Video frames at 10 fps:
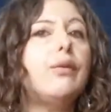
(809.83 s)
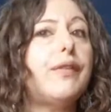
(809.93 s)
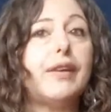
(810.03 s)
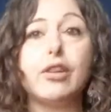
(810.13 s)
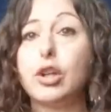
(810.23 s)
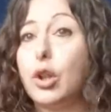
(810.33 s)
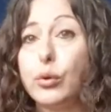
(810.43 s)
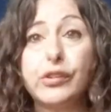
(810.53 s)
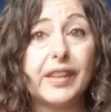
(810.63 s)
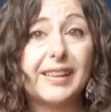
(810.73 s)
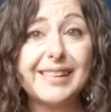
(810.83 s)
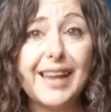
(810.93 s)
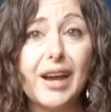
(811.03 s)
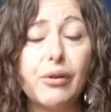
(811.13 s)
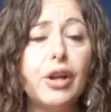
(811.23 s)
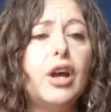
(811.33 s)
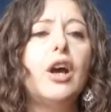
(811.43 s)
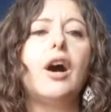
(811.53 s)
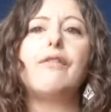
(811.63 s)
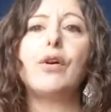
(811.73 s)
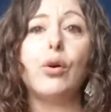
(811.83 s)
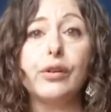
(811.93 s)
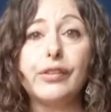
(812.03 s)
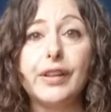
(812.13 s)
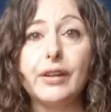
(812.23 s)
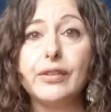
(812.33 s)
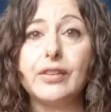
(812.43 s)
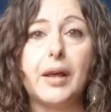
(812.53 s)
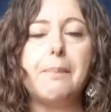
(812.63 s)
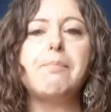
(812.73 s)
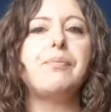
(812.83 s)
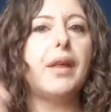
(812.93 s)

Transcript: we've had to close things down. Of course, there's some